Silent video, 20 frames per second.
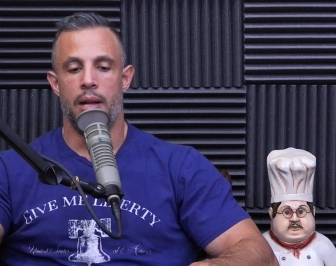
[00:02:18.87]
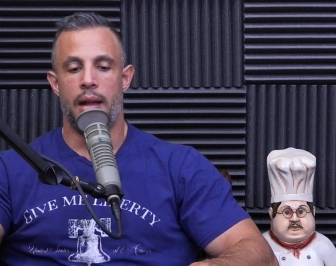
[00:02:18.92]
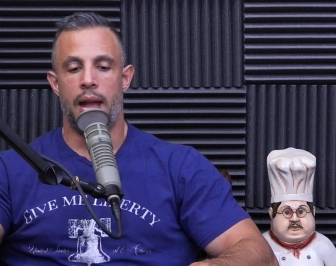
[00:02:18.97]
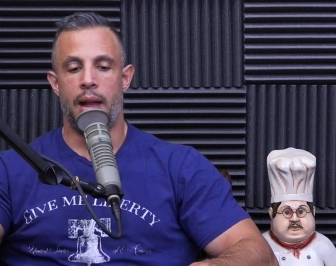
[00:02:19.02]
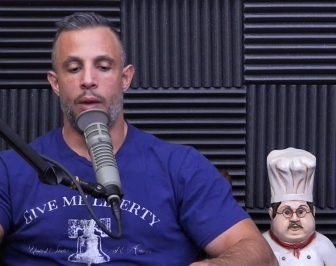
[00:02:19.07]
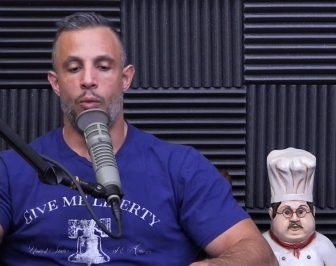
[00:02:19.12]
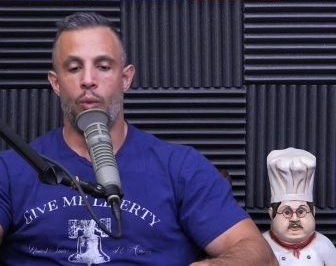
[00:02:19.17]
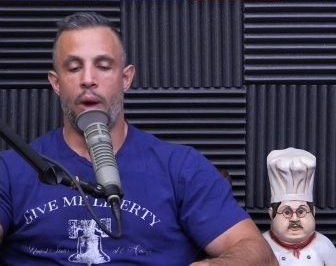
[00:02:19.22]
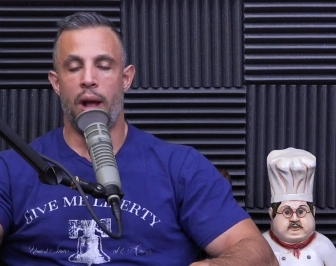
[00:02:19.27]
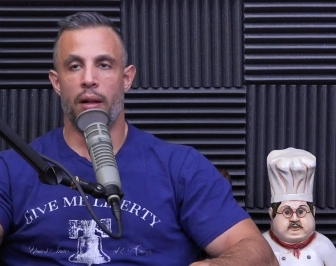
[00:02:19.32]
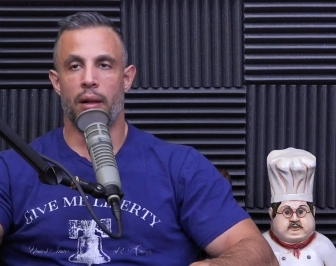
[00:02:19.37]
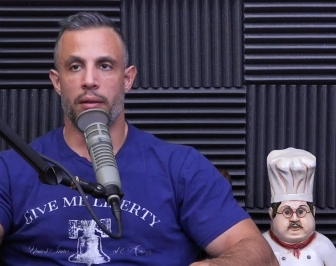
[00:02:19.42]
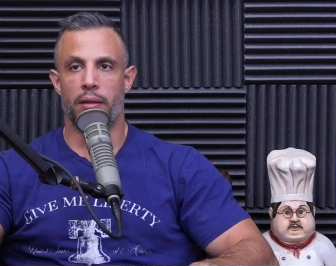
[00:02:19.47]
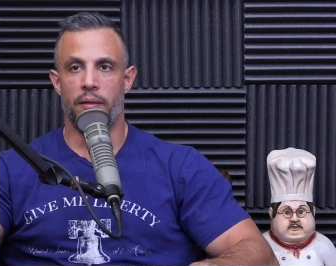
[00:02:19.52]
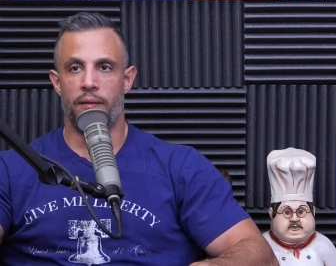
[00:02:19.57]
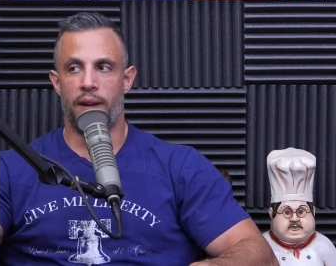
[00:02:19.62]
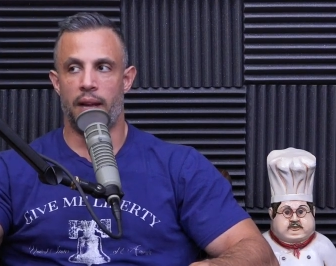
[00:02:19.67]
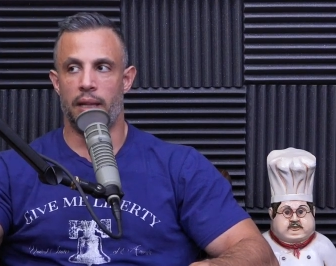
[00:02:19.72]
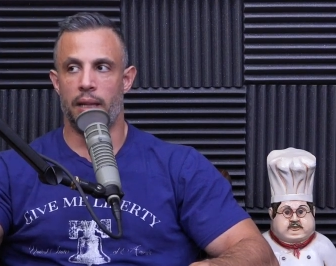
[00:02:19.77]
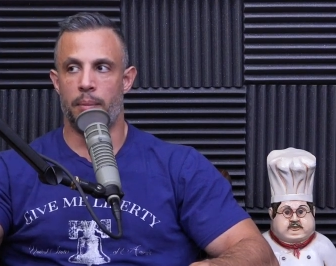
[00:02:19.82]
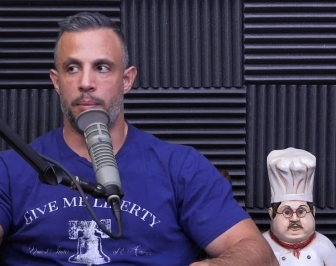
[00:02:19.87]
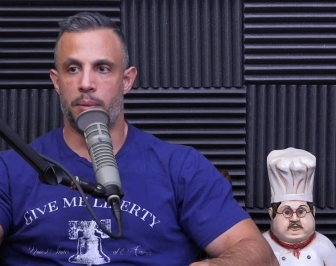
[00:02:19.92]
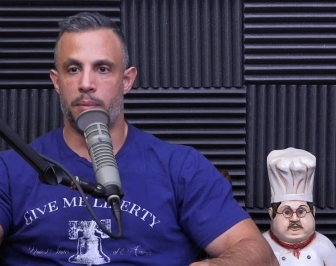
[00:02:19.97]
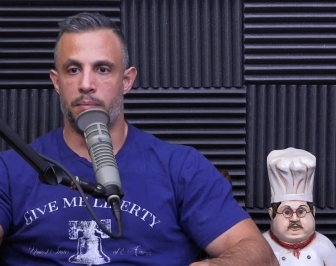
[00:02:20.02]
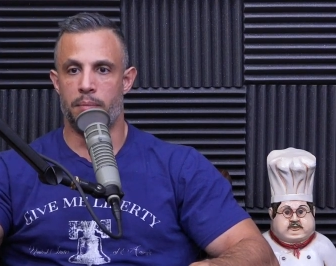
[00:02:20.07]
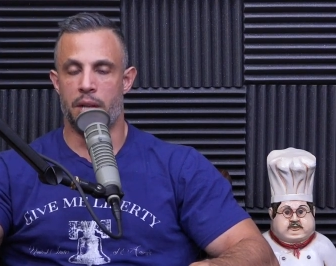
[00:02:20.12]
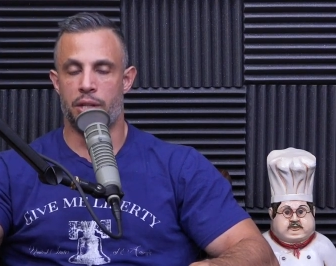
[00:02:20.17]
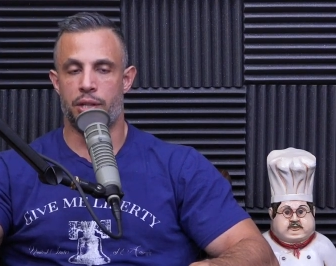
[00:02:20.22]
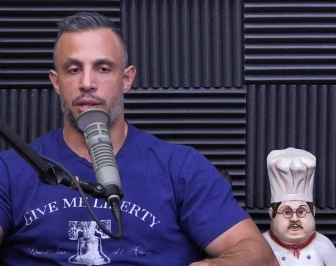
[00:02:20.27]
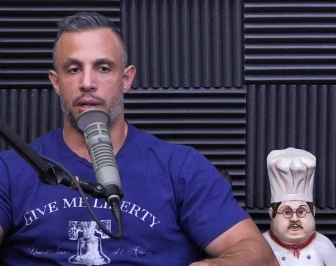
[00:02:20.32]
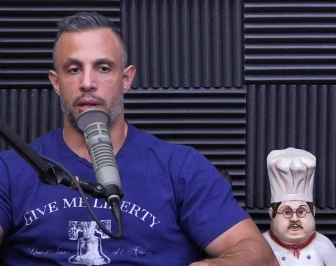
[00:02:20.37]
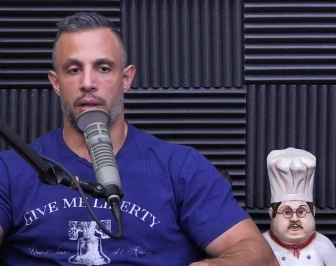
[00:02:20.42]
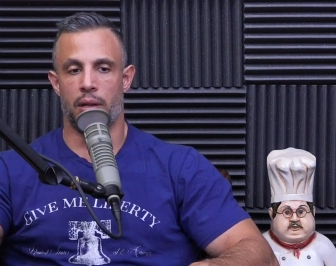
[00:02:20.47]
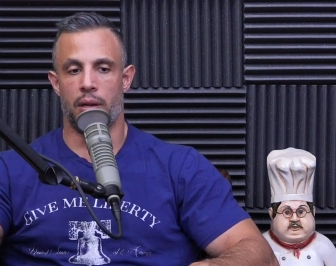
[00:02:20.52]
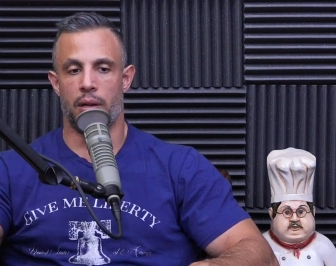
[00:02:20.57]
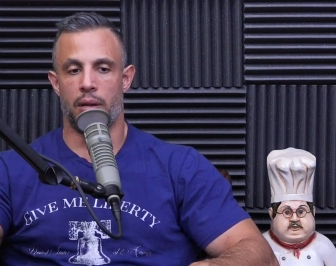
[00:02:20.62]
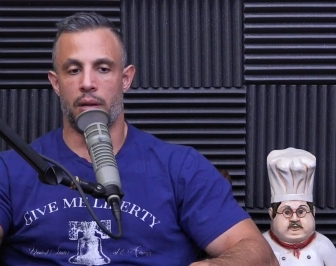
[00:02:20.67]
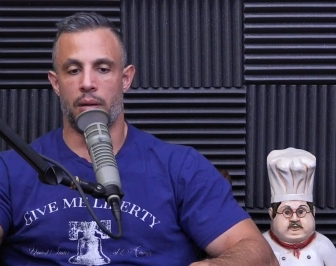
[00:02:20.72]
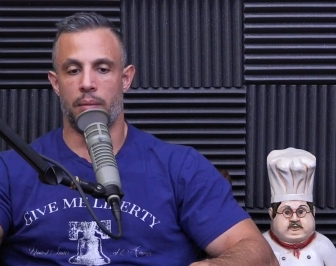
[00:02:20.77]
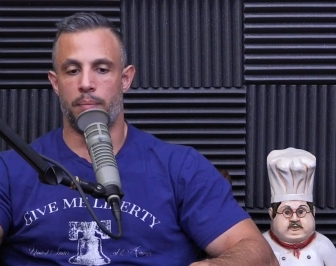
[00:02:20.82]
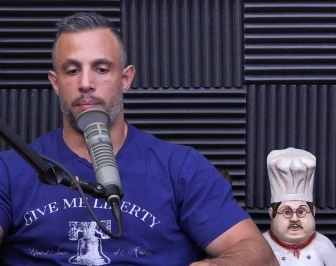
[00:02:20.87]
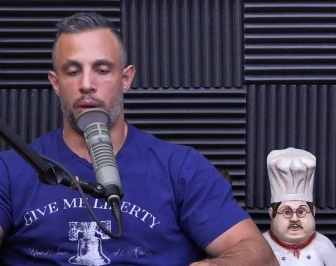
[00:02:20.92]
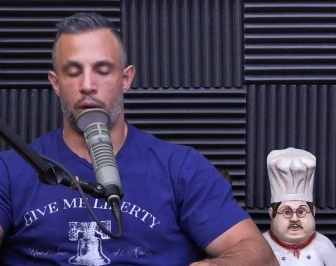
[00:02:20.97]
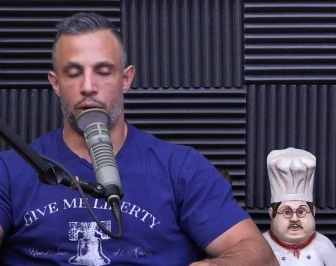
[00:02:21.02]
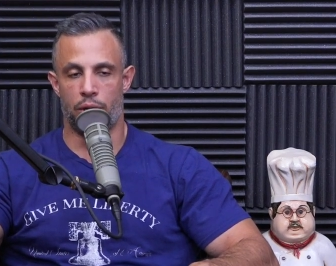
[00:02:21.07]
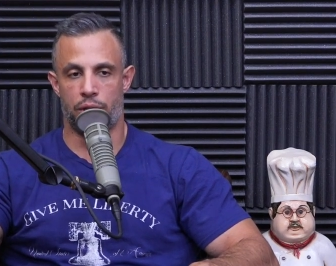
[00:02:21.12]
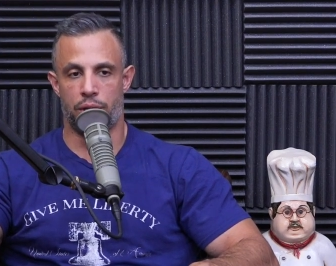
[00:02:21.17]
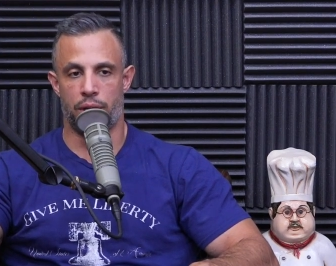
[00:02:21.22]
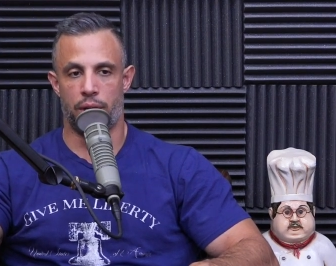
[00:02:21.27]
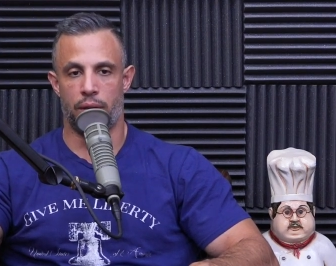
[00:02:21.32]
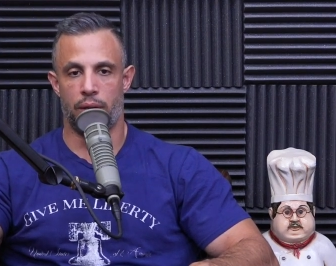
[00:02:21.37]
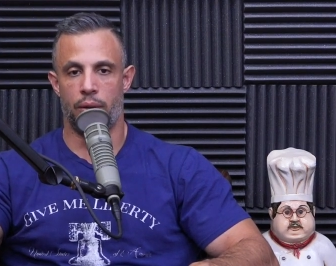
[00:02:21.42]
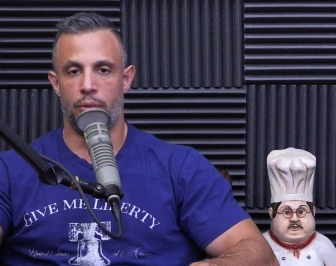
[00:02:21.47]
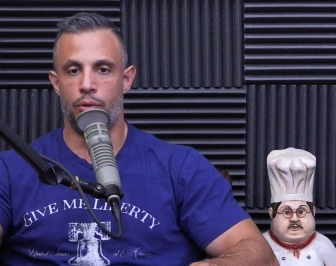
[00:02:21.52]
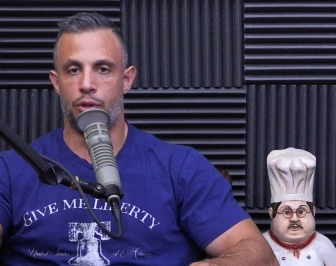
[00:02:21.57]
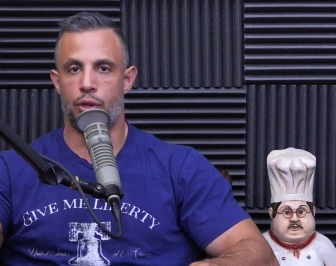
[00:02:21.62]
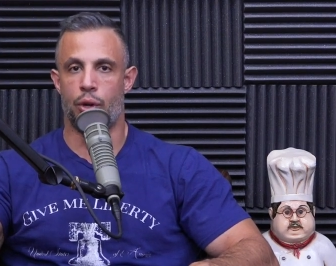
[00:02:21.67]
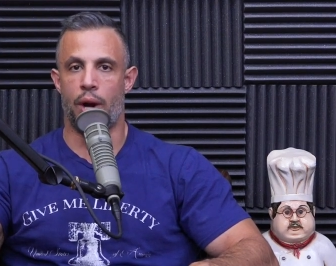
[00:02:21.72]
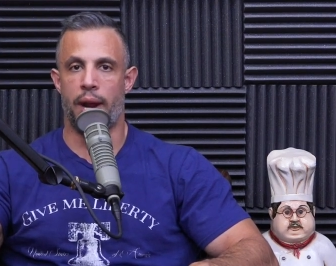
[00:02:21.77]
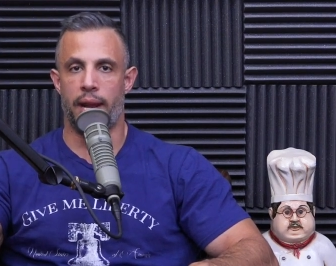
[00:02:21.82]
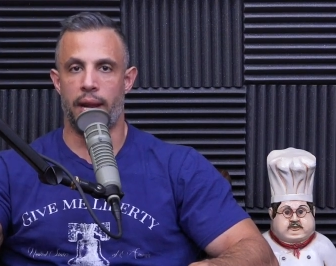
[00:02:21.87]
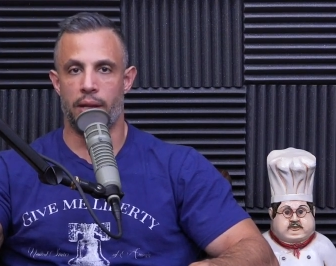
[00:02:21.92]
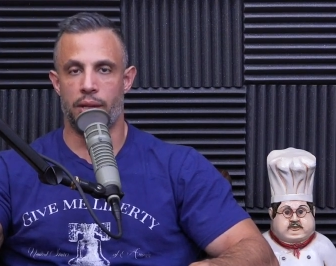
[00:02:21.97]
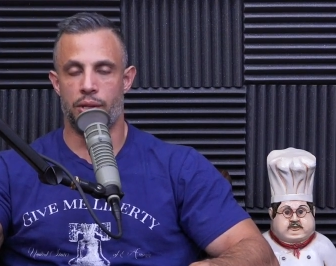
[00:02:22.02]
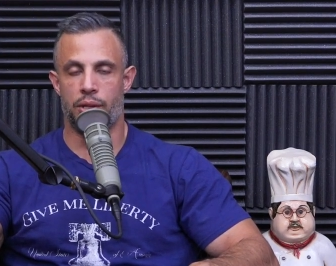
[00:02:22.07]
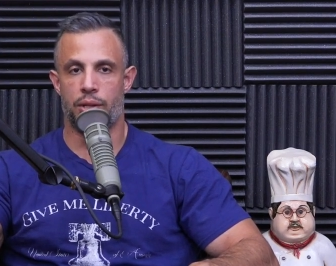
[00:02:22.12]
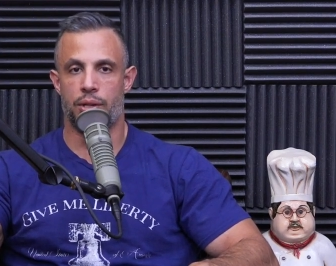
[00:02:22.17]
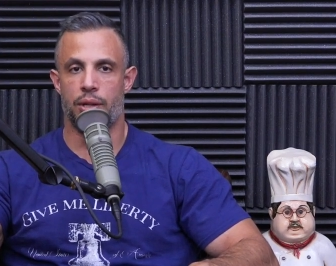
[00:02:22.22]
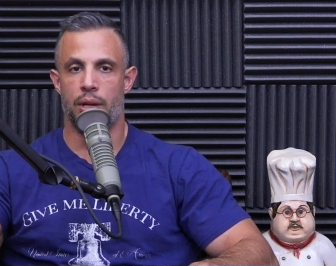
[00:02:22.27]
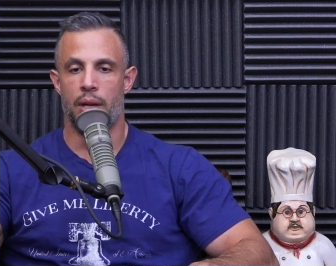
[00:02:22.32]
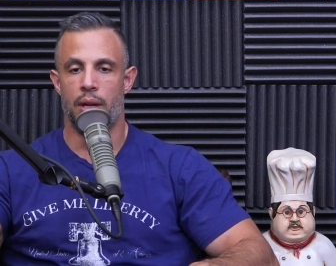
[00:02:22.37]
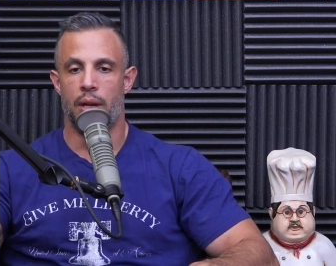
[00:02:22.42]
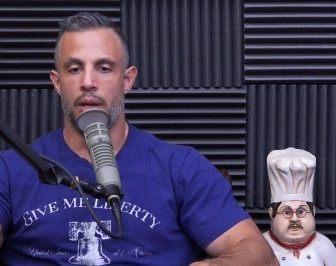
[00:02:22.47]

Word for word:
Speaker 1: a well-developed muscular person who trains